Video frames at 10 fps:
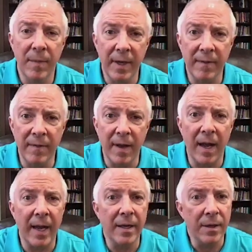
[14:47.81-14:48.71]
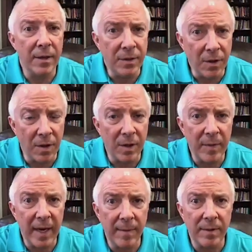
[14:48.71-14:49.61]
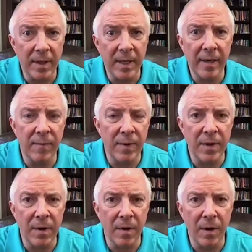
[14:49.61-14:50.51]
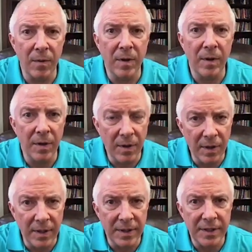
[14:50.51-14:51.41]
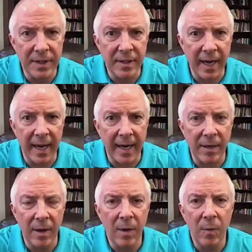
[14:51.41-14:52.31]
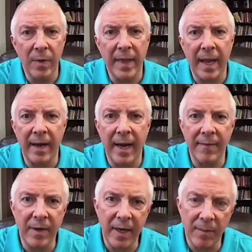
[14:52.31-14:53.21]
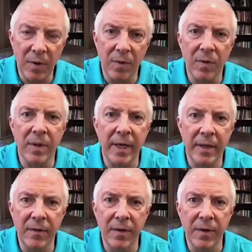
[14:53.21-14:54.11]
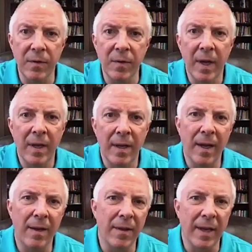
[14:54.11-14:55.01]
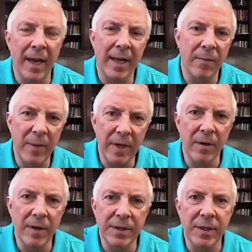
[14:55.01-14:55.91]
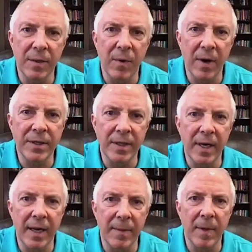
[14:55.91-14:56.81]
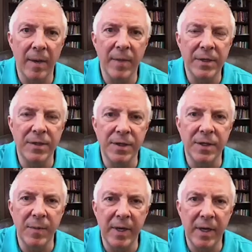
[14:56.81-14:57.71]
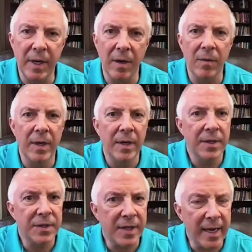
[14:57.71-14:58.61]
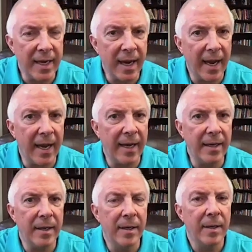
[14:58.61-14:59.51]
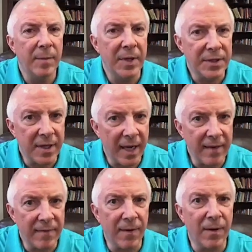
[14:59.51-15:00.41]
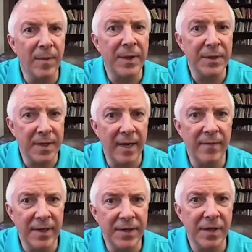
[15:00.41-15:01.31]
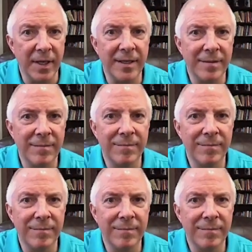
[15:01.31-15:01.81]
But if not, you're going to be able to live with your own goodness intact without having to get pulled into the kind of bitterness and depression that I mentioned just a minute ago. Stay kind, but stay firm and stay vigilant.